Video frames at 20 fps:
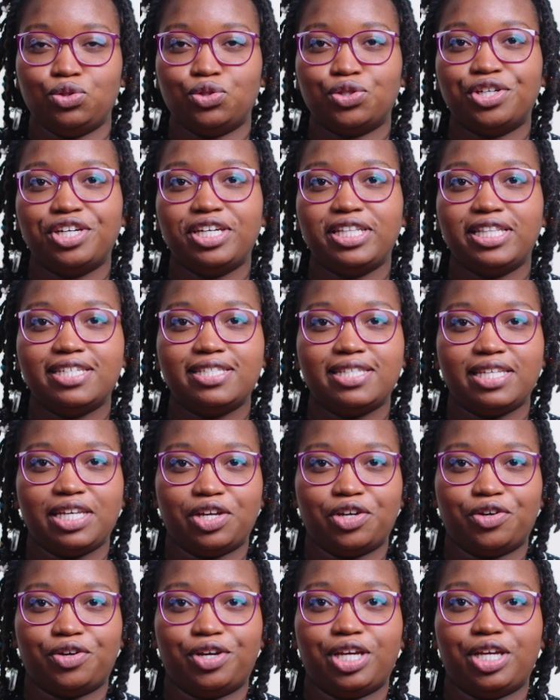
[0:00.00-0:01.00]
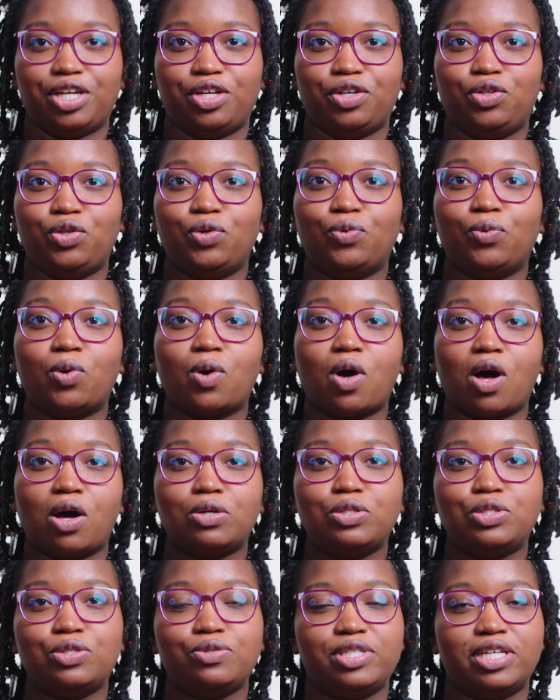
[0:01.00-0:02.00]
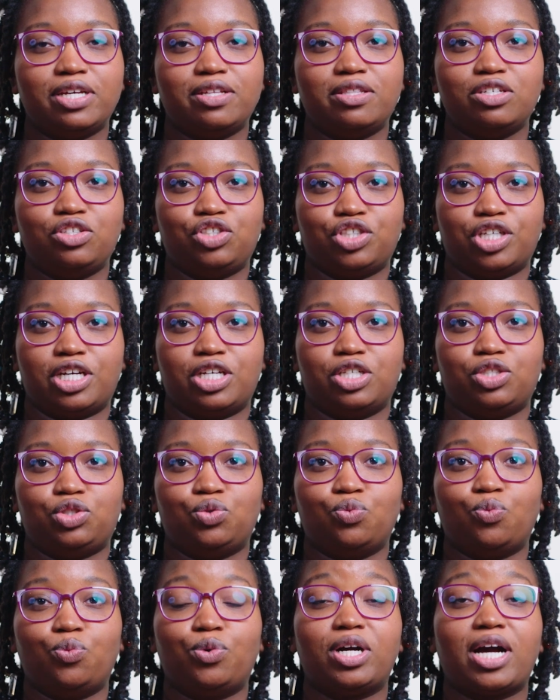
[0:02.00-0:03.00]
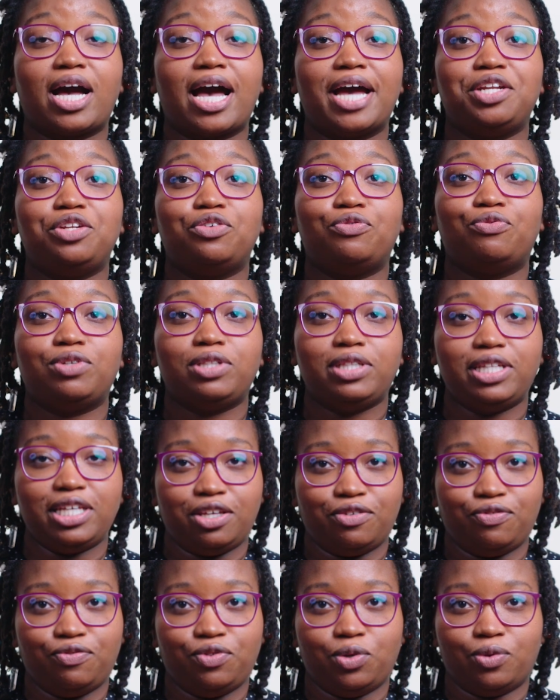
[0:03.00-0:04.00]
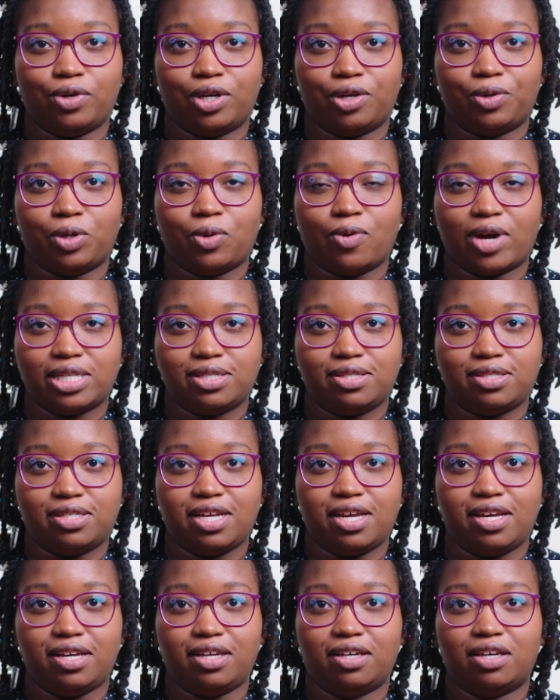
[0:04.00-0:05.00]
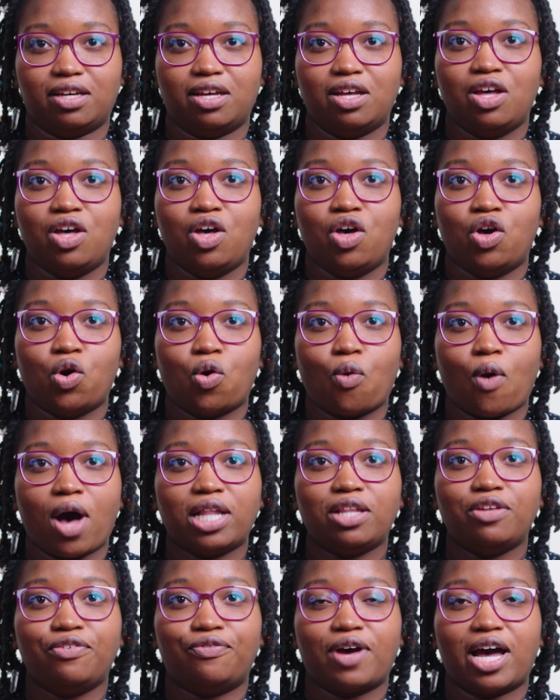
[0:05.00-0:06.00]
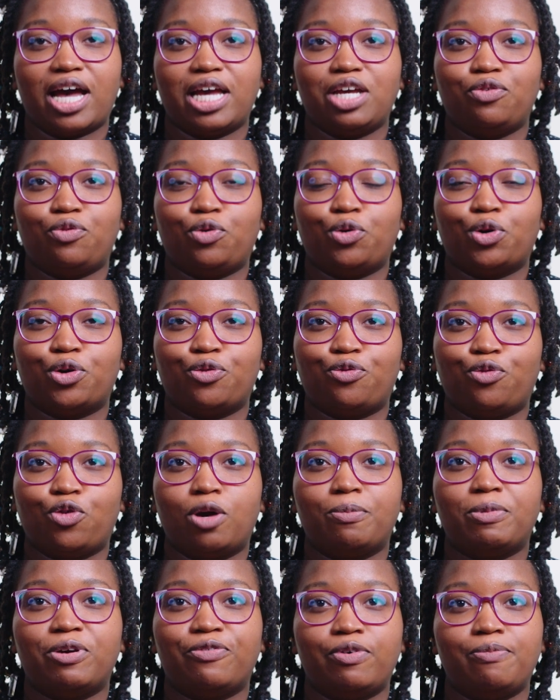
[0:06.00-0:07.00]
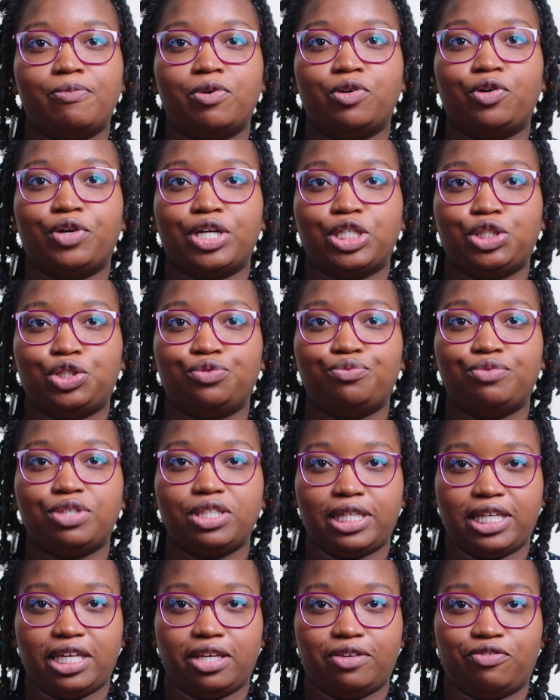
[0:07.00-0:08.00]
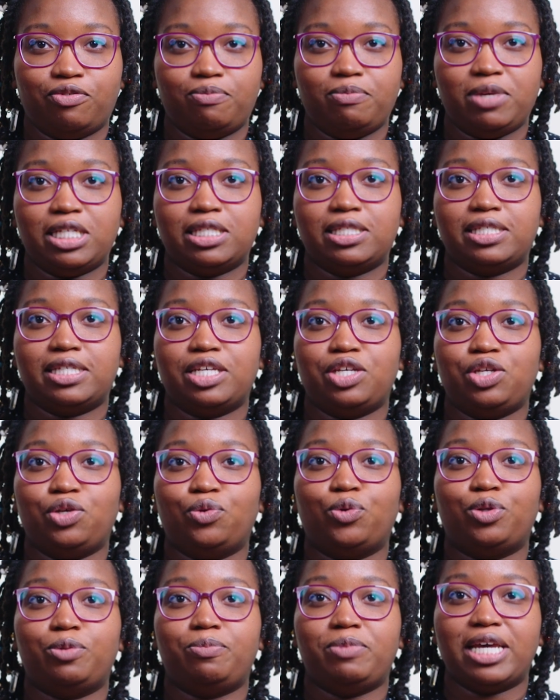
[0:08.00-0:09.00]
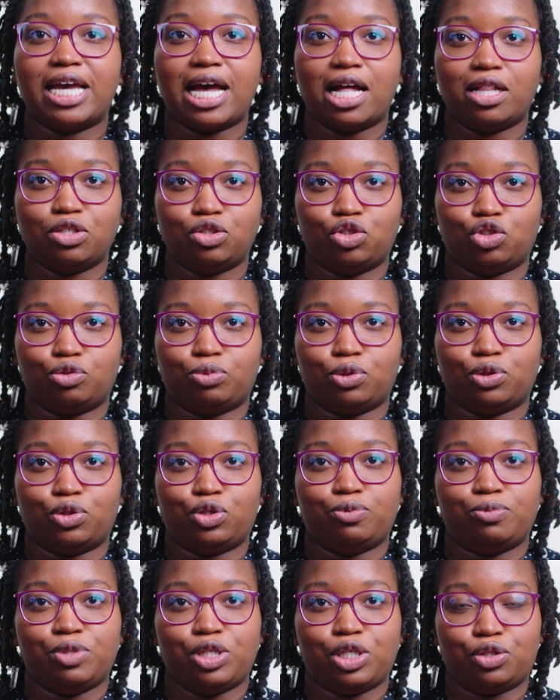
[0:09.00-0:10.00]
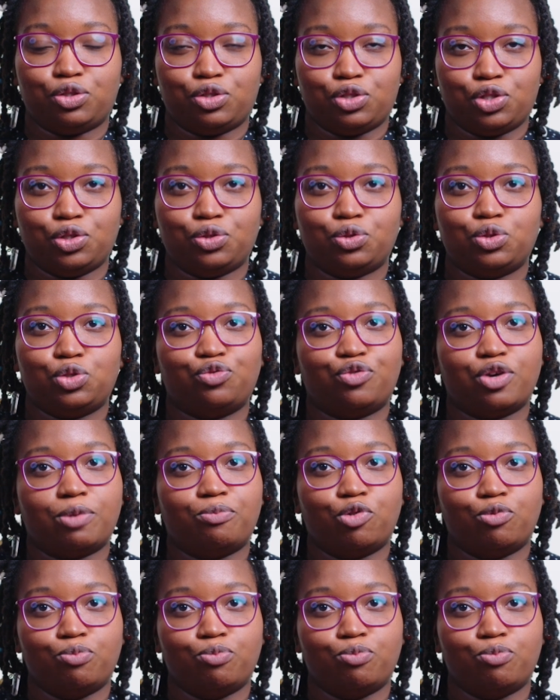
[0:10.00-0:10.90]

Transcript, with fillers: During this hearing, you will also tell the judge what kind of relief you are requesting. Qualifying for a form of immigration relief means that you would be eligible to be excused from